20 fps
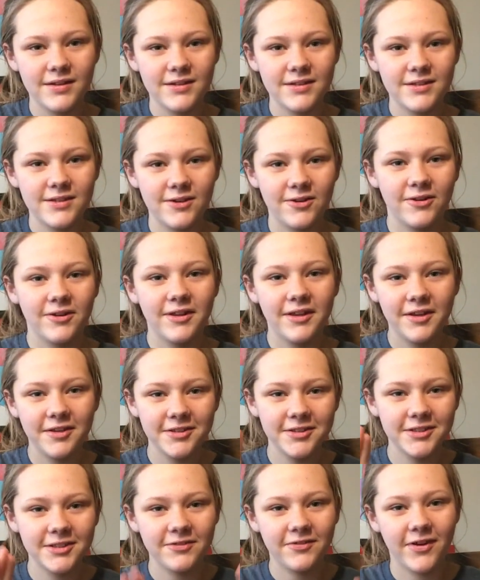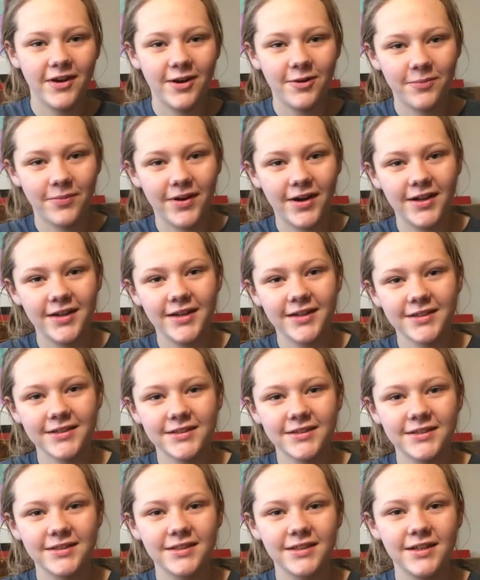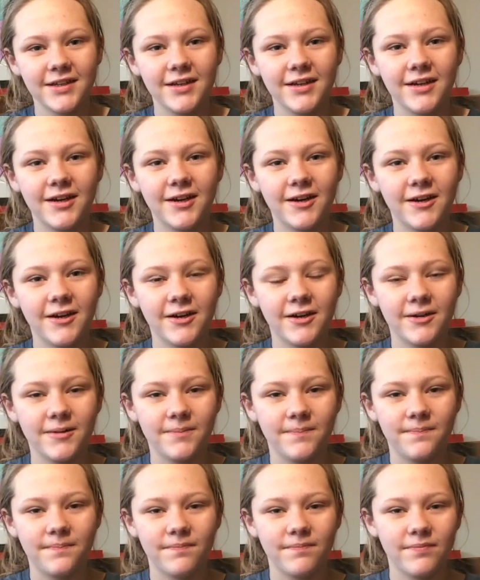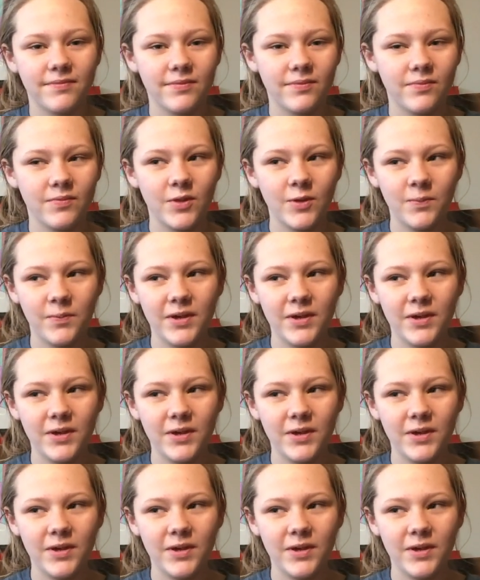So here's the final product. The